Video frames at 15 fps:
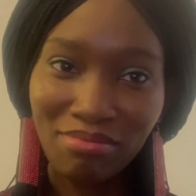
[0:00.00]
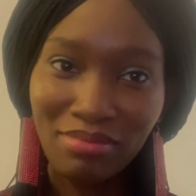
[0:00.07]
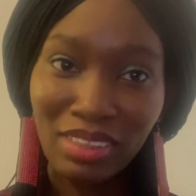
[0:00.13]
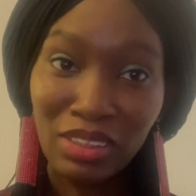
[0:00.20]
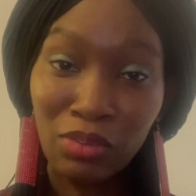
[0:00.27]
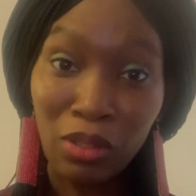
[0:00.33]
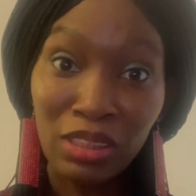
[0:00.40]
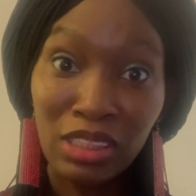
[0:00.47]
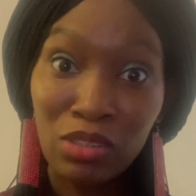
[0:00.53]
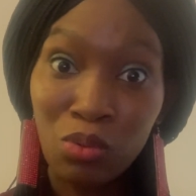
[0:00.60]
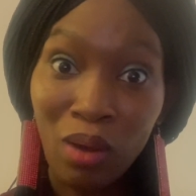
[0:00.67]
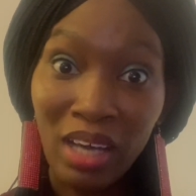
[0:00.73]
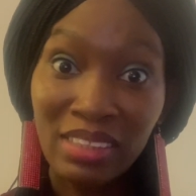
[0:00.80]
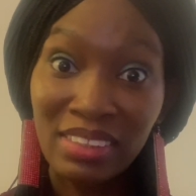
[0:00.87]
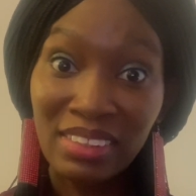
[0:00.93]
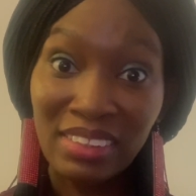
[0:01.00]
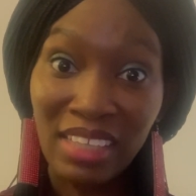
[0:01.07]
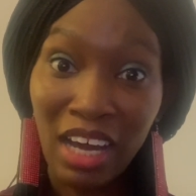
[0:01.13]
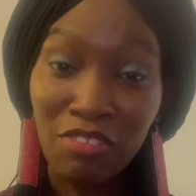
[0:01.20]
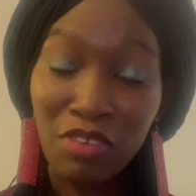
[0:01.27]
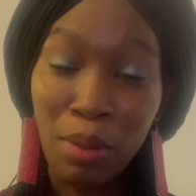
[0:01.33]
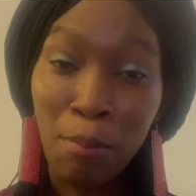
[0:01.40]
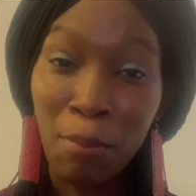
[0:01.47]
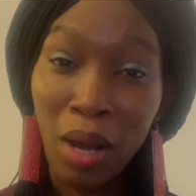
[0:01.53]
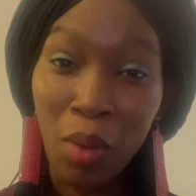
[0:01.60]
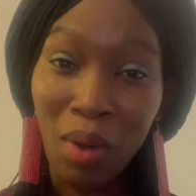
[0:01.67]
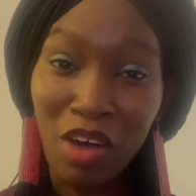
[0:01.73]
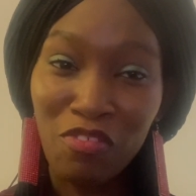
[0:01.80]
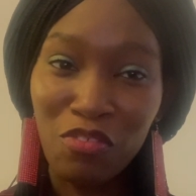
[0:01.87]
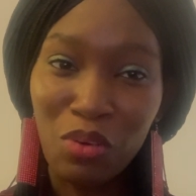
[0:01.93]
He doesn't know I serve a
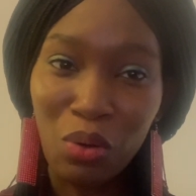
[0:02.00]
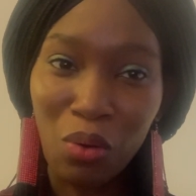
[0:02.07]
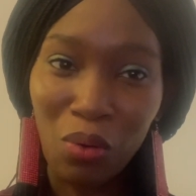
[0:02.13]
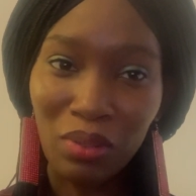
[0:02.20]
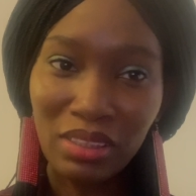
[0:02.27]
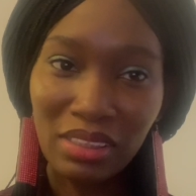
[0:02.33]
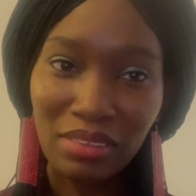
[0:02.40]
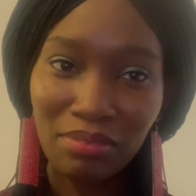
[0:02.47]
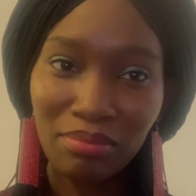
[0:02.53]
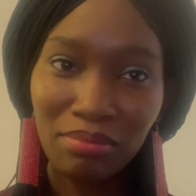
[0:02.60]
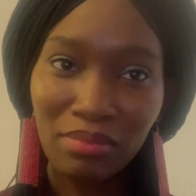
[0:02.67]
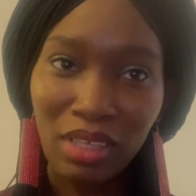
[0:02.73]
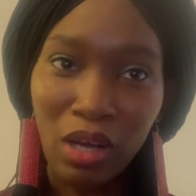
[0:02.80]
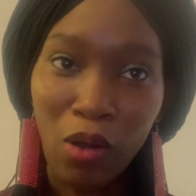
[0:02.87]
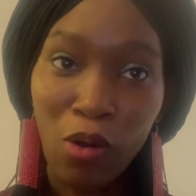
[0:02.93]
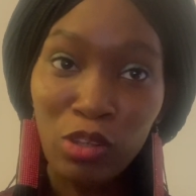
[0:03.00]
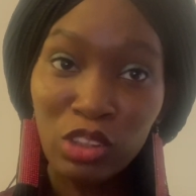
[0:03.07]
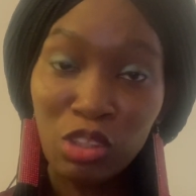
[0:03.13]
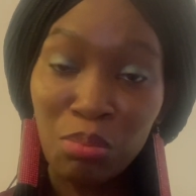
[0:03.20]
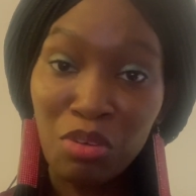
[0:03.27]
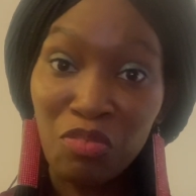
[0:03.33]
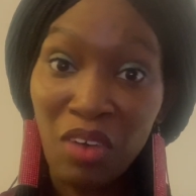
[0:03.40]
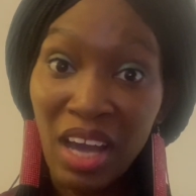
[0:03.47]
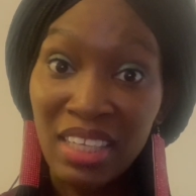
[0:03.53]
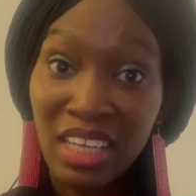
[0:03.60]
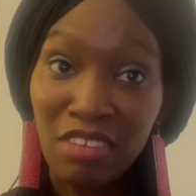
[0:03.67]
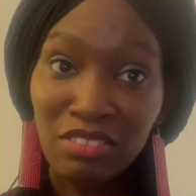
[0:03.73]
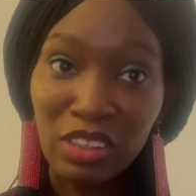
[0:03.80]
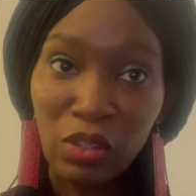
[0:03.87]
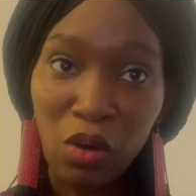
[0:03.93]
powerful God. Also, before I
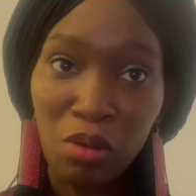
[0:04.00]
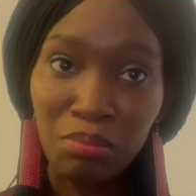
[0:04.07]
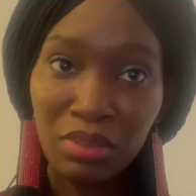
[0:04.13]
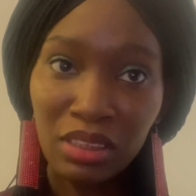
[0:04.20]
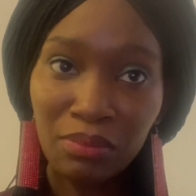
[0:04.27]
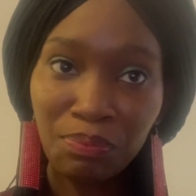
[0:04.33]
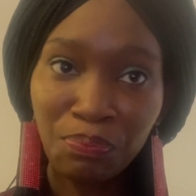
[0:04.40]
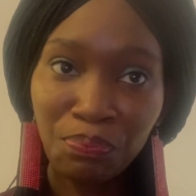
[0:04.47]
left the company,